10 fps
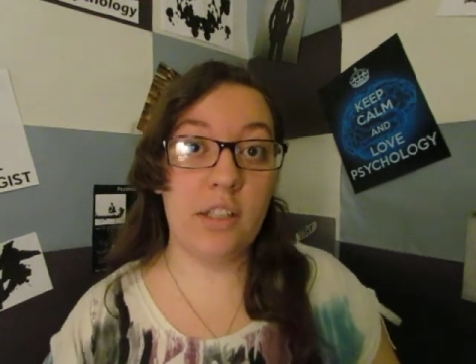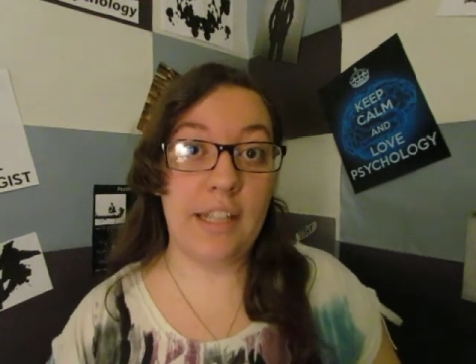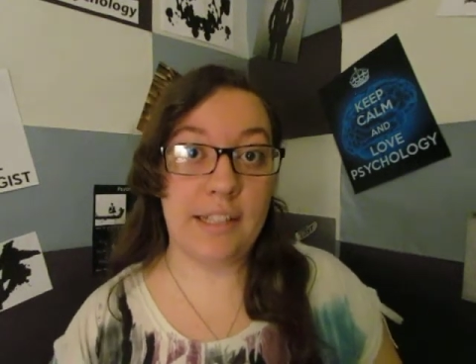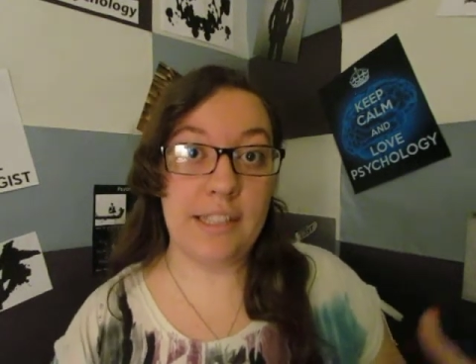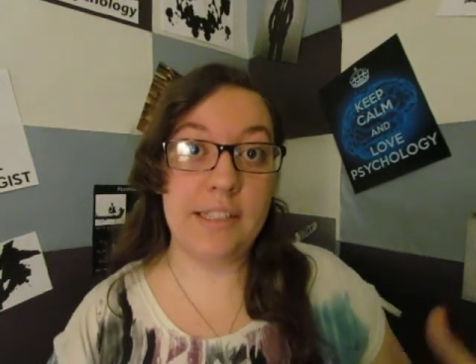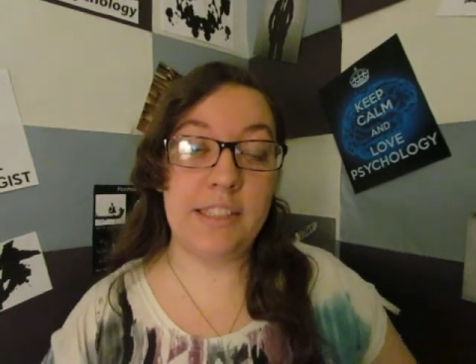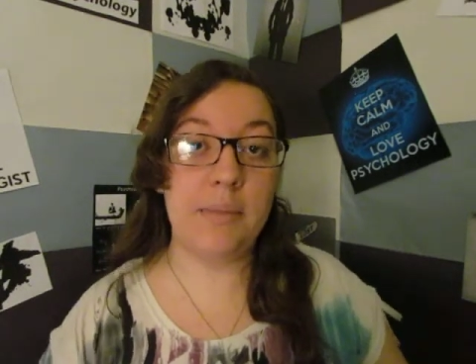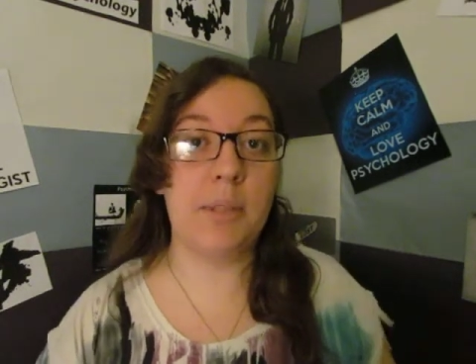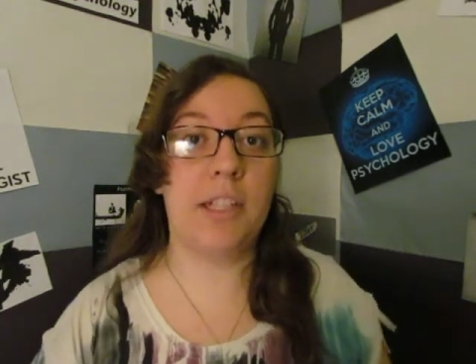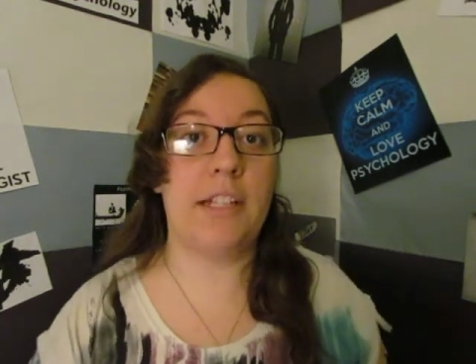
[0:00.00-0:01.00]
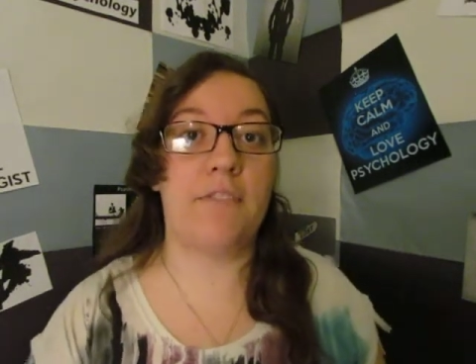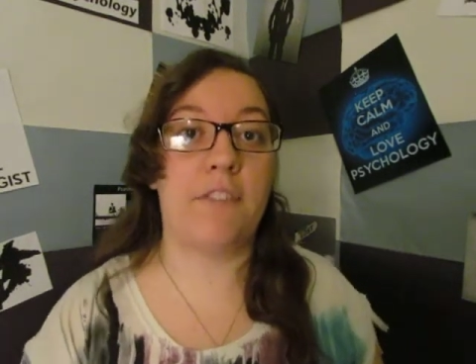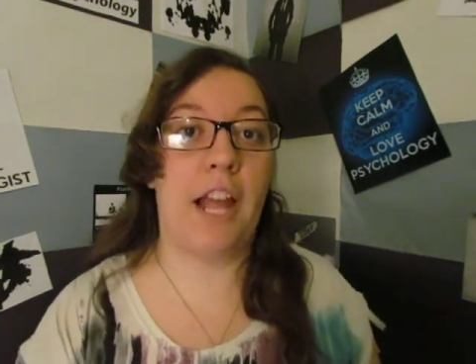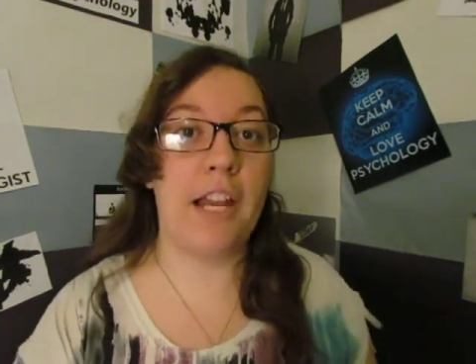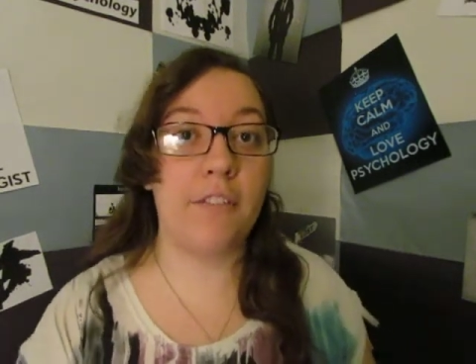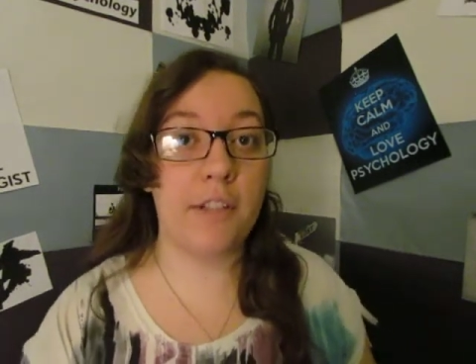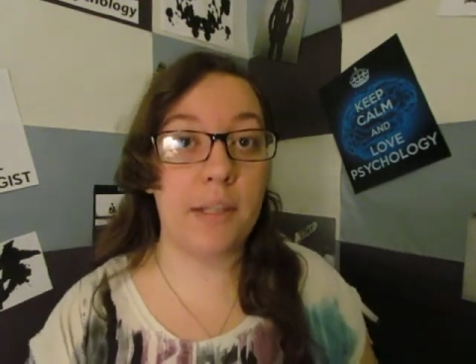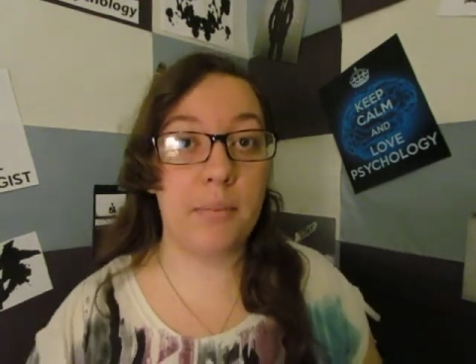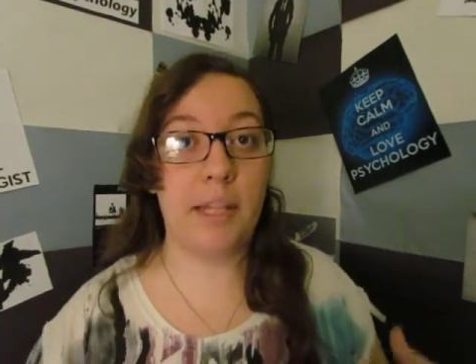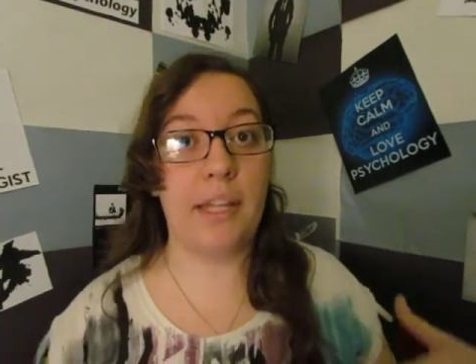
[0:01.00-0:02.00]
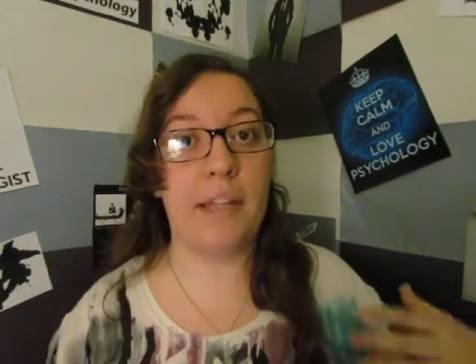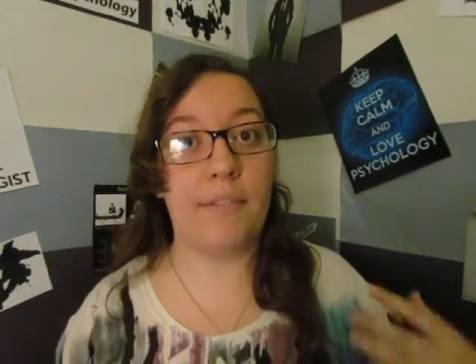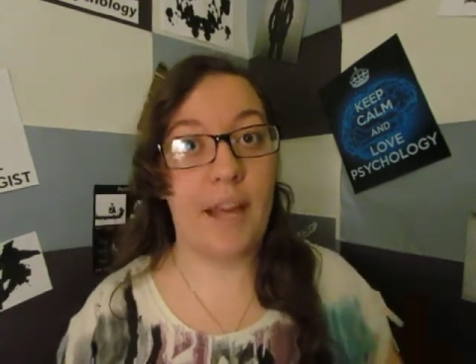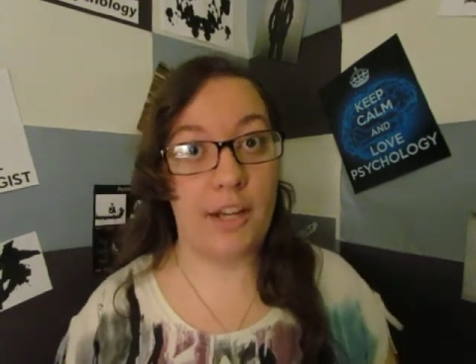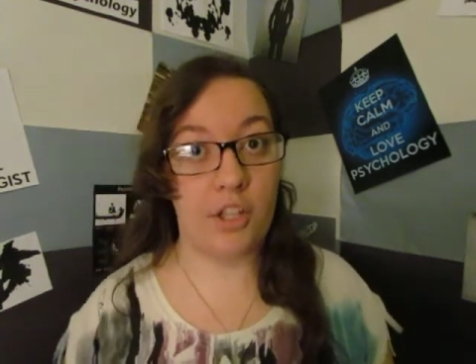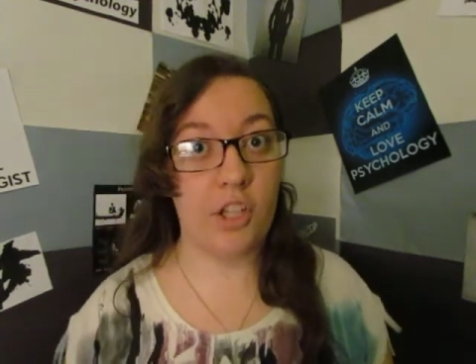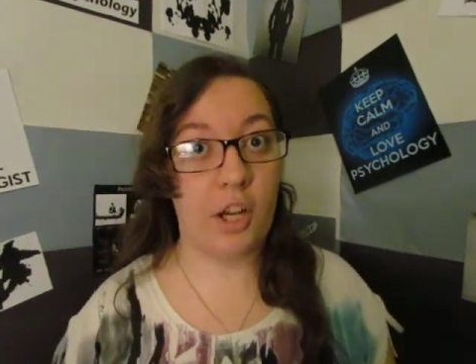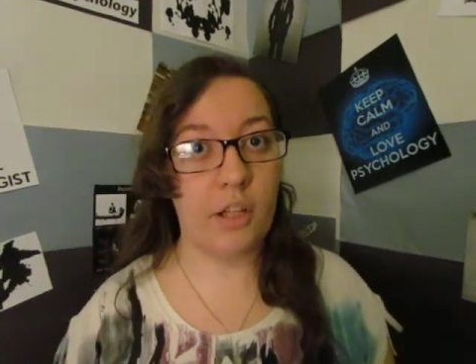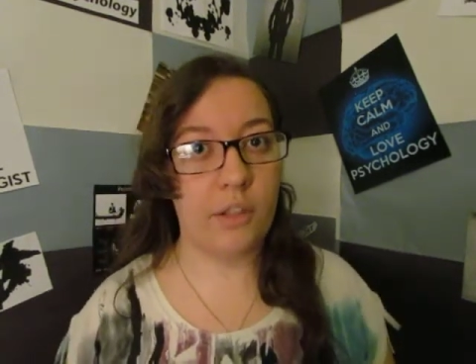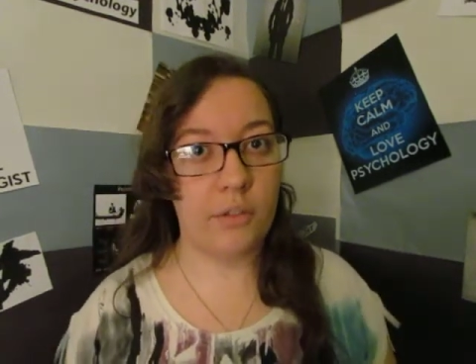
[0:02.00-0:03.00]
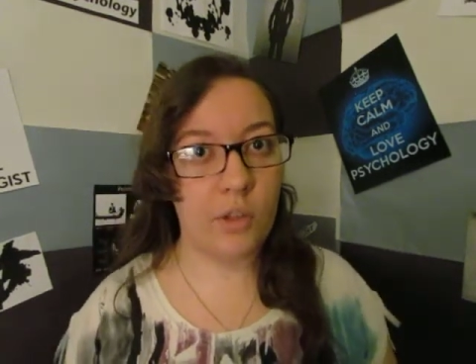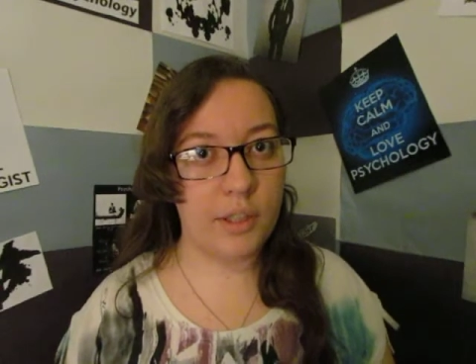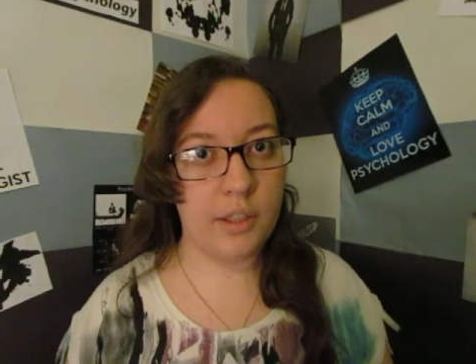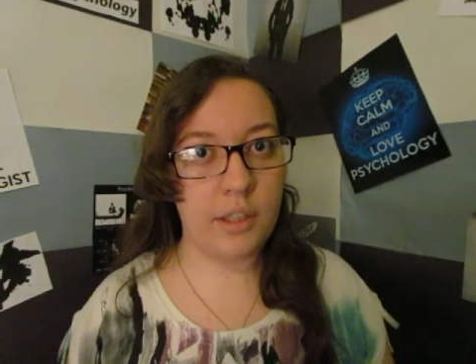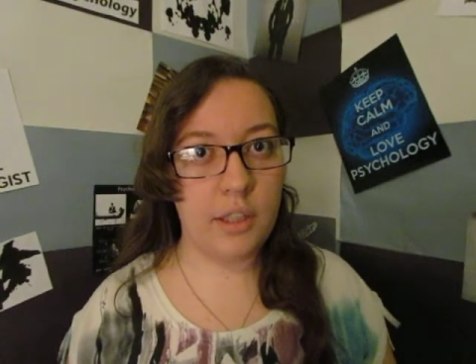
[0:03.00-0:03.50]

that can simulate flying for them, they give that a shot. And of course,